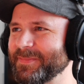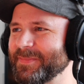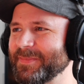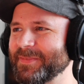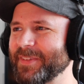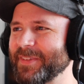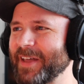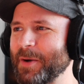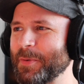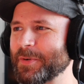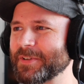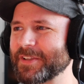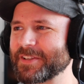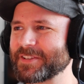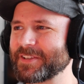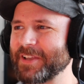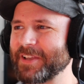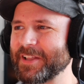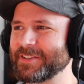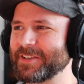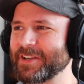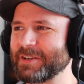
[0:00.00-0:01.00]
that one. I'm
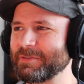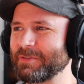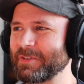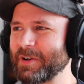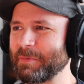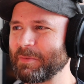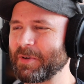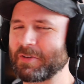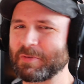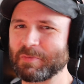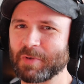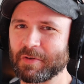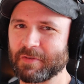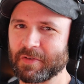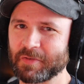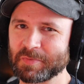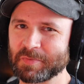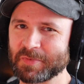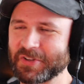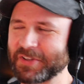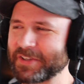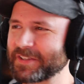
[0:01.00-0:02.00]
going to remove it
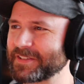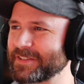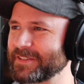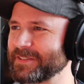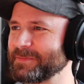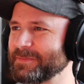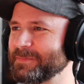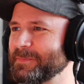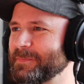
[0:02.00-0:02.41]
from the list.